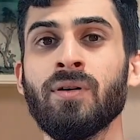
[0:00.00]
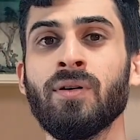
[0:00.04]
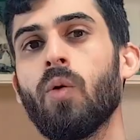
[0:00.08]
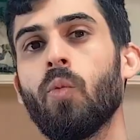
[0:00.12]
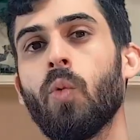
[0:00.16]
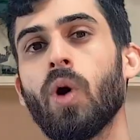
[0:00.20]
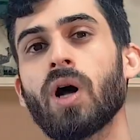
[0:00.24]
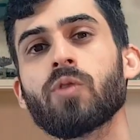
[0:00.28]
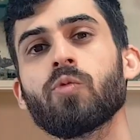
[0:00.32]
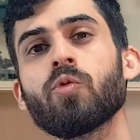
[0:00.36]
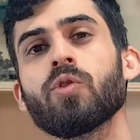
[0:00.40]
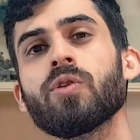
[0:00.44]

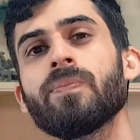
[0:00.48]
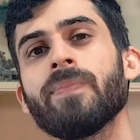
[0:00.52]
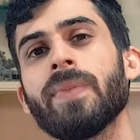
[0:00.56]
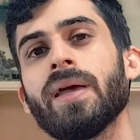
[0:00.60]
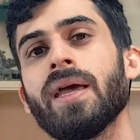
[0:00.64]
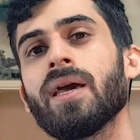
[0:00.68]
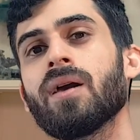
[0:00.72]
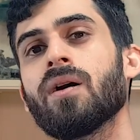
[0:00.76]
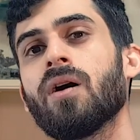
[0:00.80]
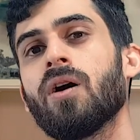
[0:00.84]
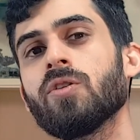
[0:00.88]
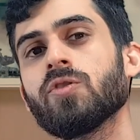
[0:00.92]
What would
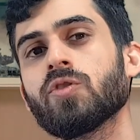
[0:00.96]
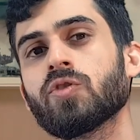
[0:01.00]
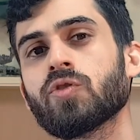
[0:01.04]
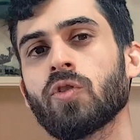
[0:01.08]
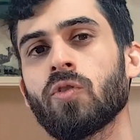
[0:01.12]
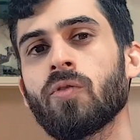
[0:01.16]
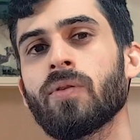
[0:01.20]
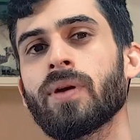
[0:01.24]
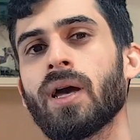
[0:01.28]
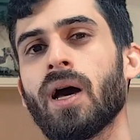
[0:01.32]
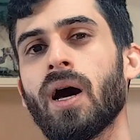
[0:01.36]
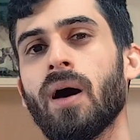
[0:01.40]
make our
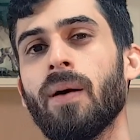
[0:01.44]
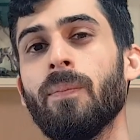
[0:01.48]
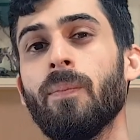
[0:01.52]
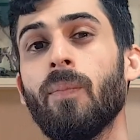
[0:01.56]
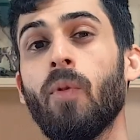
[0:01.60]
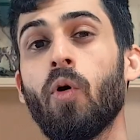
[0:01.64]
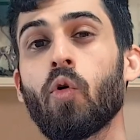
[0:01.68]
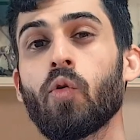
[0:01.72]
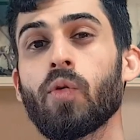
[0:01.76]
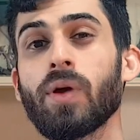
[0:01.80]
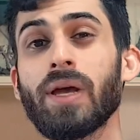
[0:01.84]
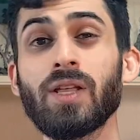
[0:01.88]
story hub
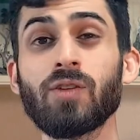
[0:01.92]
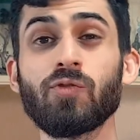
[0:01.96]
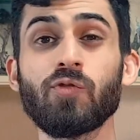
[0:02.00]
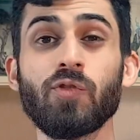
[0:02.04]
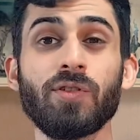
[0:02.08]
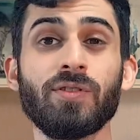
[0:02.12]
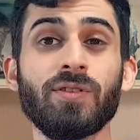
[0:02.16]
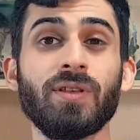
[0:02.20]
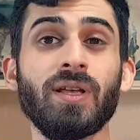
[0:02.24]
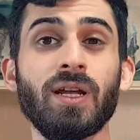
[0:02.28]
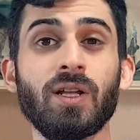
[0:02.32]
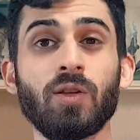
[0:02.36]
more
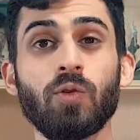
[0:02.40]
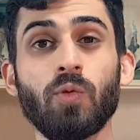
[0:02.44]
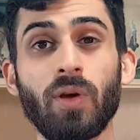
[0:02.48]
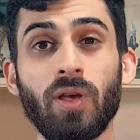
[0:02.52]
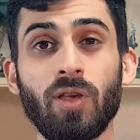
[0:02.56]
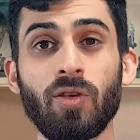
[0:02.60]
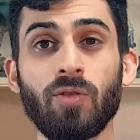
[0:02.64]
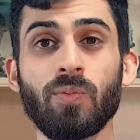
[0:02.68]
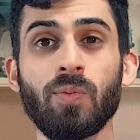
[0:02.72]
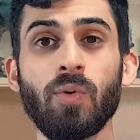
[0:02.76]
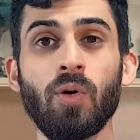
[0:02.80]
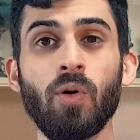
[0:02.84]
interesting to
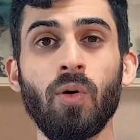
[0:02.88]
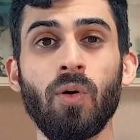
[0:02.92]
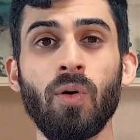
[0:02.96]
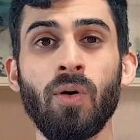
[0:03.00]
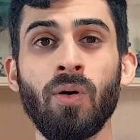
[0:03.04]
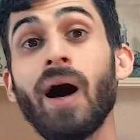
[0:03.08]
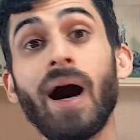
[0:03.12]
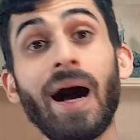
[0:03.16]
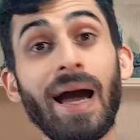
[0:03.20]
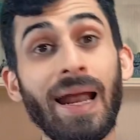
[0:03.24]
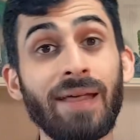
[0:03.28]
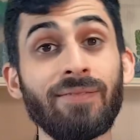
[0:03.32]
explore?
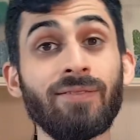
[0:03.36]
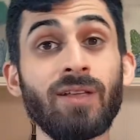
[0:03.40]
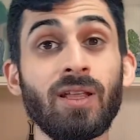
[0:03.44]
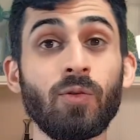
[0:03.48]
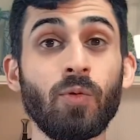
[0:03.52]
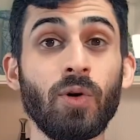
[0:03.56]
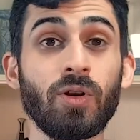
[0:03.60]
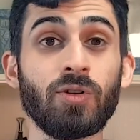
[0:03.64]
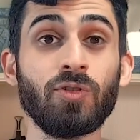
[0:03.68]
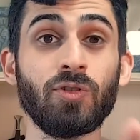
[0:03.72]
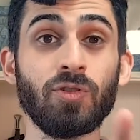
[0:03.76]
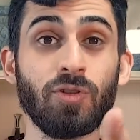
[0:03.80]
I leave that
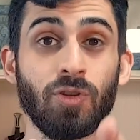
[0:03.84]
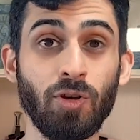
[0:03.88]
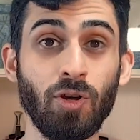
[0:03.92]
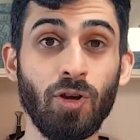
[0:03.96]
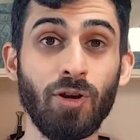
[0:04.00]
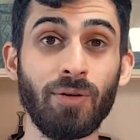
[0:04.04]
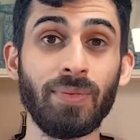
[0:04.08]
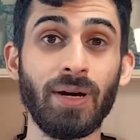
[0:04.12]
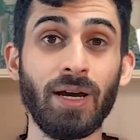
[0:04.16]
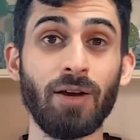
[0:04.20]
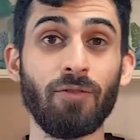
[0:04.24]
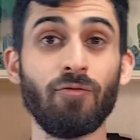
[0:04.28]
question to
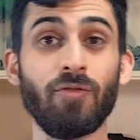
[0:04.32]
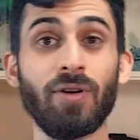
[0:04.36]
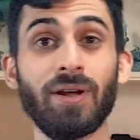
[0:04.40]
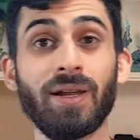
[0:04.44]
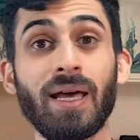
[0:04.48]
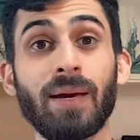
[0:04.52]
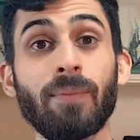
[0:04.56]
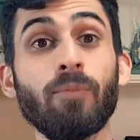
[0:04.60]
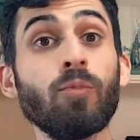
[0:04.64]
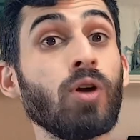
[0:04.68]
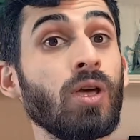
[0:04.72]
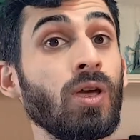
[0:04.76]
you, my
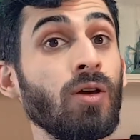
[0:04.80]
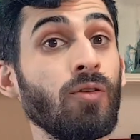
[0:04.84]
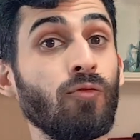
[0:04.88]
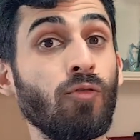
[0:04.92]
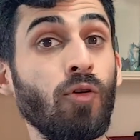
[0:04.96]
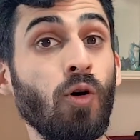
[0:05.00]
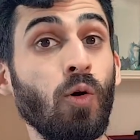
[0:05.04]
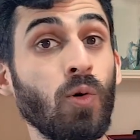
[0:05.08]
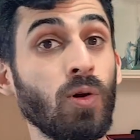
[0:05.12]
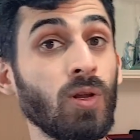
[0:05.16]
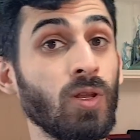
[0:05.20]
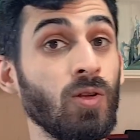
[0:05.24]
friend. I'm looking
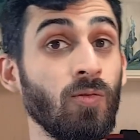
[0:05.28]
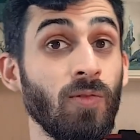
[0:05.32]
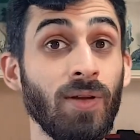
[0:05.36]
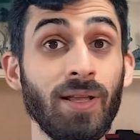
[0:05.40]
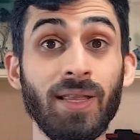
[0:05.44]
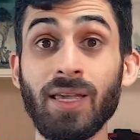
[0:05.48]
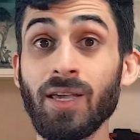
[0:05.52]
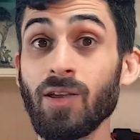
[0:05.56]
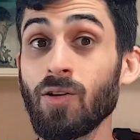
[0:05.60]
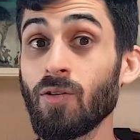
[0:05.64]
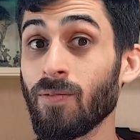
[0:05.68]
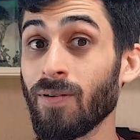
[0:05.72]
forward to
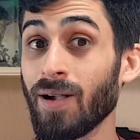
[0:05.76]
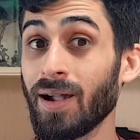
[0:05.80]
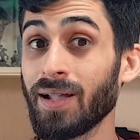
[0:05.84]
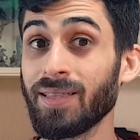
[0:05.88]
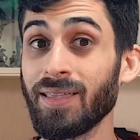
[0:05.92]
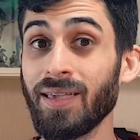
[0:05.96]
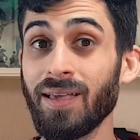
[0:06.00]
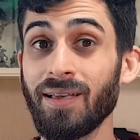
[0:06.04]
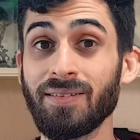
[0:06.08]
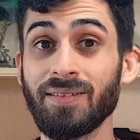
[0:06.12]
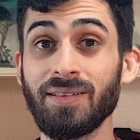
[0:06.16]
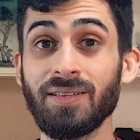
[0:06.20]
reading your
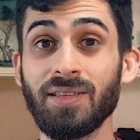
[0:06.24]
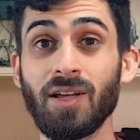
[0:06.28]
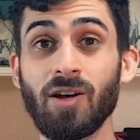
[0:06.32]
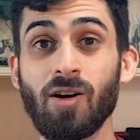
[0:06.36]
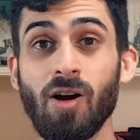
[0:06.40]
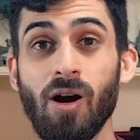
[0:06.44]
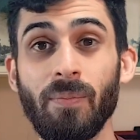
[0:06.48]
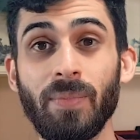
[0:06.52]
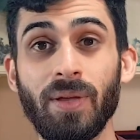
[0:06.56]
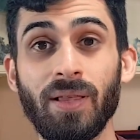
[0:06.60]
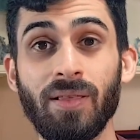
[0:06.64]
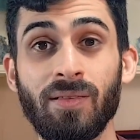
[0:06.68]
ideas in the
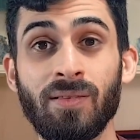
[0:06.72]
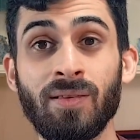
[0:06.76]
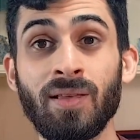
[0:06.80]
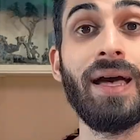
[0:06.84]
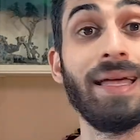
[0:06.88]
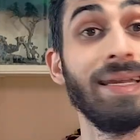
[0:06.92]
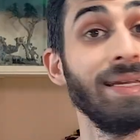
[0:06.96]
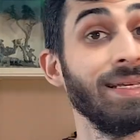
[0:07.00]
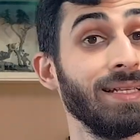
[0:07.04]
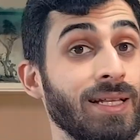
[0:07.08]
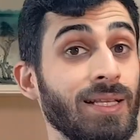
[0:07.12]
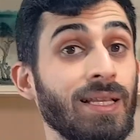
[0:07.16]
comments.
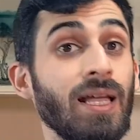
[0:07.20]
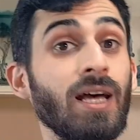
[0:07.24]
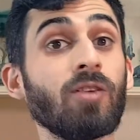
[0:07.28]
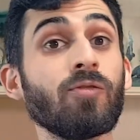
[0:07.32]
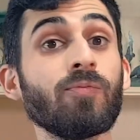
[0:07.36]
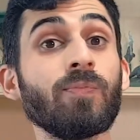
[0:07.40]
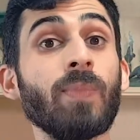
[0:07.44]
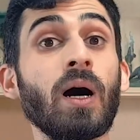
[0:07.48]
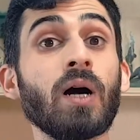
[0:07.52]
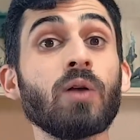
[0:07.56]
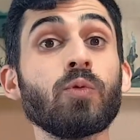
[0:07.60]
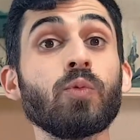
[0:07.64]
And in the
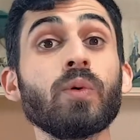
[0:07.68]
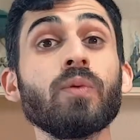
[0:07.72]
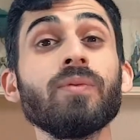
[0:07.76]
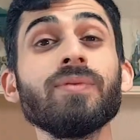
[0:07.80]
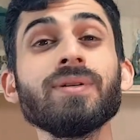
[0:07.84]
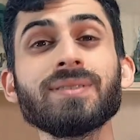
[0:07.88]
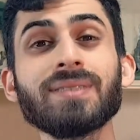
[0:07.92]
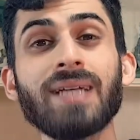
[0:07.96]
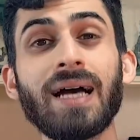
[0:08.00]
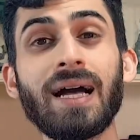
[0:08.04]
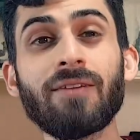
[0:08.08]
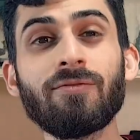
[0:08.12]
next part, we
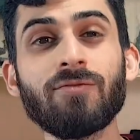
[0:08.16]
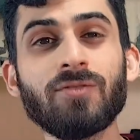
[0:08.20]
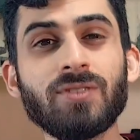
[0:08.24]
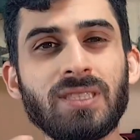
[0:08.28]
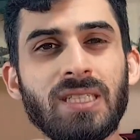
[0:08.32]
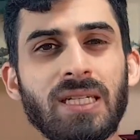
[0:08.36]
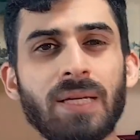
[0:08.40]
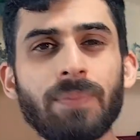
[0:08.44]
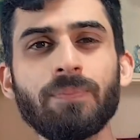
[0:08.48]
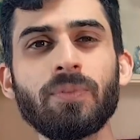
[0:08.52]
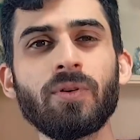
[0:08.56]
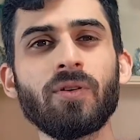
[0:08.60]
will dive
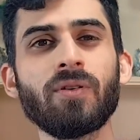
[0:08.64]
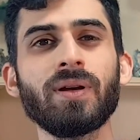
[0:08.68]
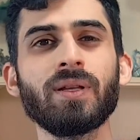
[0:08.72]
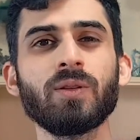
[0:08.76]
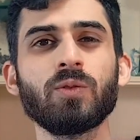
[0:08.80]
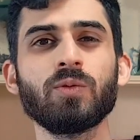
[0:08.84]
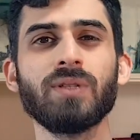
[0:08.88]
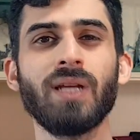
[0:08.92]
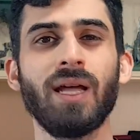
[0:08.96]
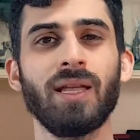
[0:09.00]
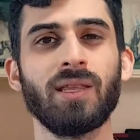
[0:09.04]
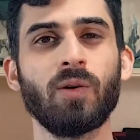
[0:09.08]
deeper
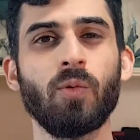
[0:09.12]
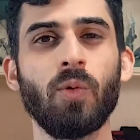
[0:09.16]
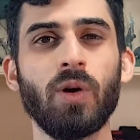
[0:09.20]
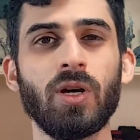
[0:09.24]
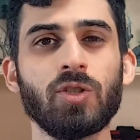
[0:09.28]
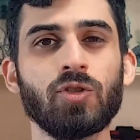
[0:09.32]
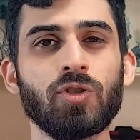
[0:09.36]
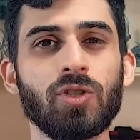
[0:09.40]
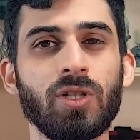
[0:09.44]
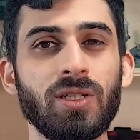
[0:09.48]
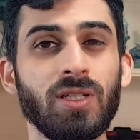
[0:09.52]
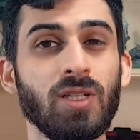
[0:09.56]
into that
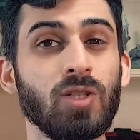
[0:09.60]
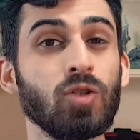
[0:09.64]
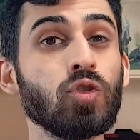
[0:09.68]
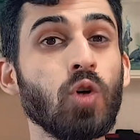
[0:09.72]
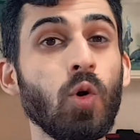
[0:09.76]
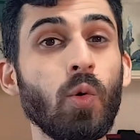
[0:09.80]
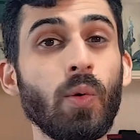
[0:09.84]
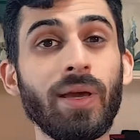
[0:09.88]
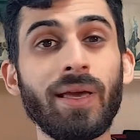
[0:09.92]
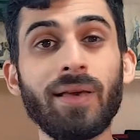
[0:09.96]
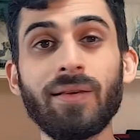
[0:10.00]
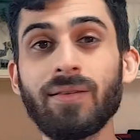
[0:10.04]
question and
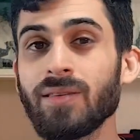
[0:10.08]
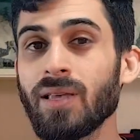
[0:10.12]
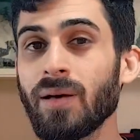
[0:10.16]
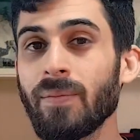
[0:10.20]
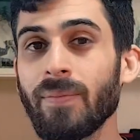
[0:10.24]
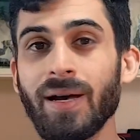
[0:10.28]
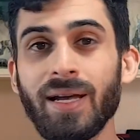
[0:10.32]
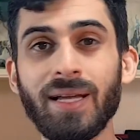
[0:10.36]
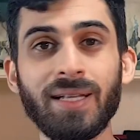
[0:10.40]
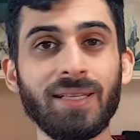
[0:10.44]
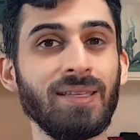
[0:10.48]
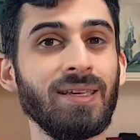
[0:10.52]
showcase
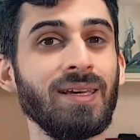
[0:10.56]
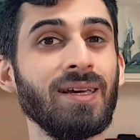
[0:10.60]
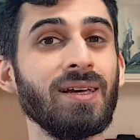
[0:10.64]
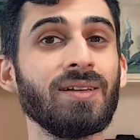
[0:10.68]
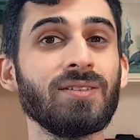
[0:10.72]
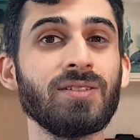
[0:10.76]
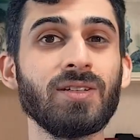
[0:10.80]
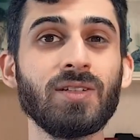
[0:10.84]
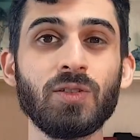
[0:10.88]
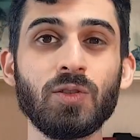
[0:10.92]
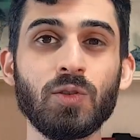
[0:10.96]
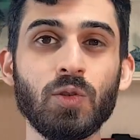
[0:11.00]
some
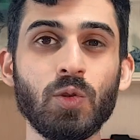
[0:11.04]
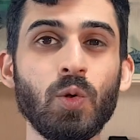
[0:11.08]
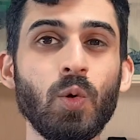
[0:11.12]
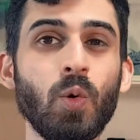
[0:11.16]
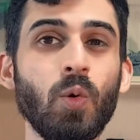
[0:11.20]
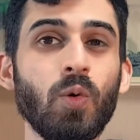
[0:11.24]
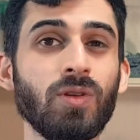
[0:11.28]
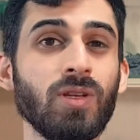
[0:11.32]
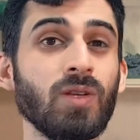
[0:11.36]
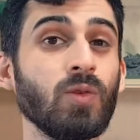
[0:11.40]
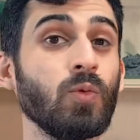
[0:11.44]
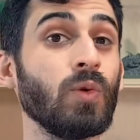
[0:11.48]
ideas and
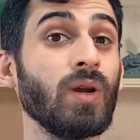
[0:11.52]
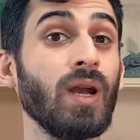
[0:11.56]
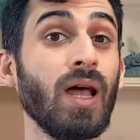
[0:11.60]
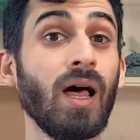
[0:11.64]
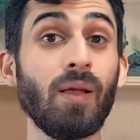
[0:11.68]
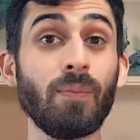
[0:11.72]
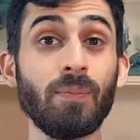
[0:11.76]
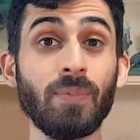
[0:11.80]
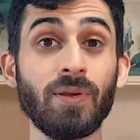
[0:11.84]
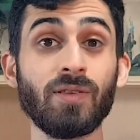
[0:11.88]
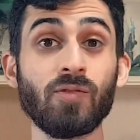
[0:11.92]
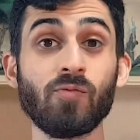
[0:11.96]
tools that will
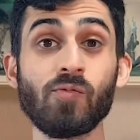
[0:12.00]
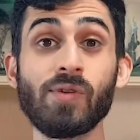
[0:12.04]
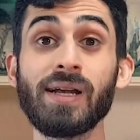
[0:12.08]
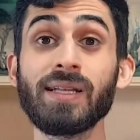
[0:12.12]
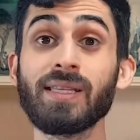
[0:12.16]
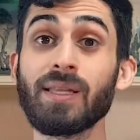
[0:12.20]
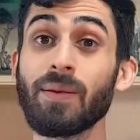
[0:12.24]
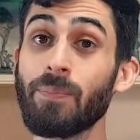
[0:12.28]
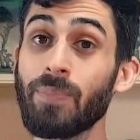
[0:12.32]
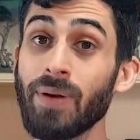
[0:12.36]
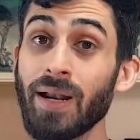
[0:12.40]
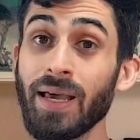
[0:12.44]
help us
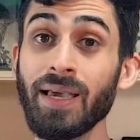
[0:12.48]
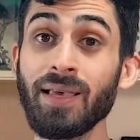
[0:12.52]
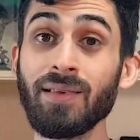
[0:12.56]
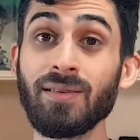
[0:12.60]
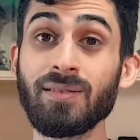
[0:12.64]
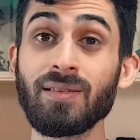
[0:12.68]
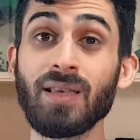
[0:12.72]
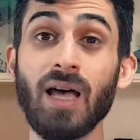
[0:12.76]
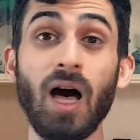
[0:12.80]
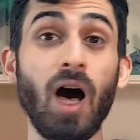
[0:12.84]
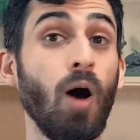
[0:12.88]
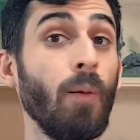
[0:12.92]
create a
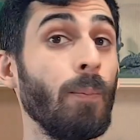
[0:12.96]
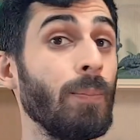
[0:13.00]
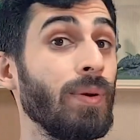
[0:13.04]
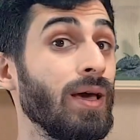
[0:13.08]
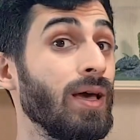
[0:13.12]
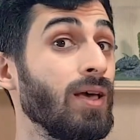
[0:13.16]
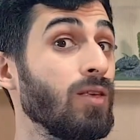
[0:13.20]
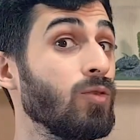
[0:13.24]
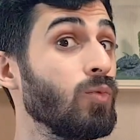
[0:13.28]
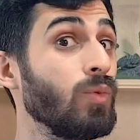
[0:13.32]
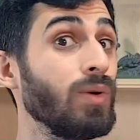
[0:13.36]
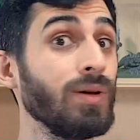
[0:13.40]
place our
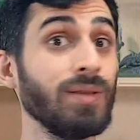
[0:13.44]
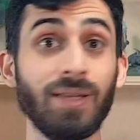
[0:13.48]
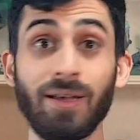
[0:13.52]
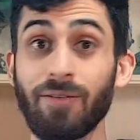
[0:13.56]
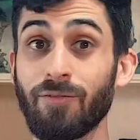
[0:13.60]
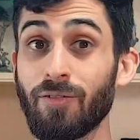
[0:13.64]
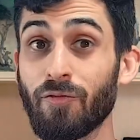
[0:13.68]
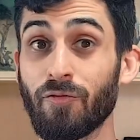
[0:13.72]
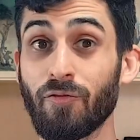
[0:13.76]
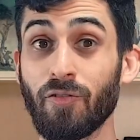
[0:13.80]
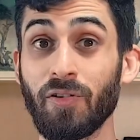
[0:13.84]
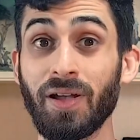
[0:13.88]
players will
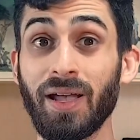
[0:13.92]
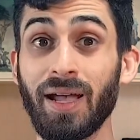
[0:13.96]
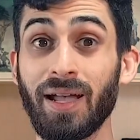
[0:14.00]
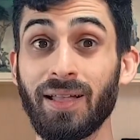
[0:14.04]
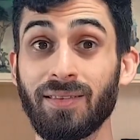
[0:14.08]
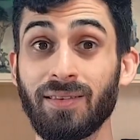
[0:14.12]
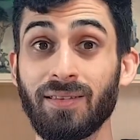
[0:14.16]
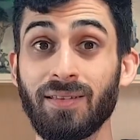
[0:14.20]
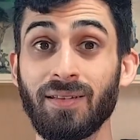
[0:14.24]
never forget.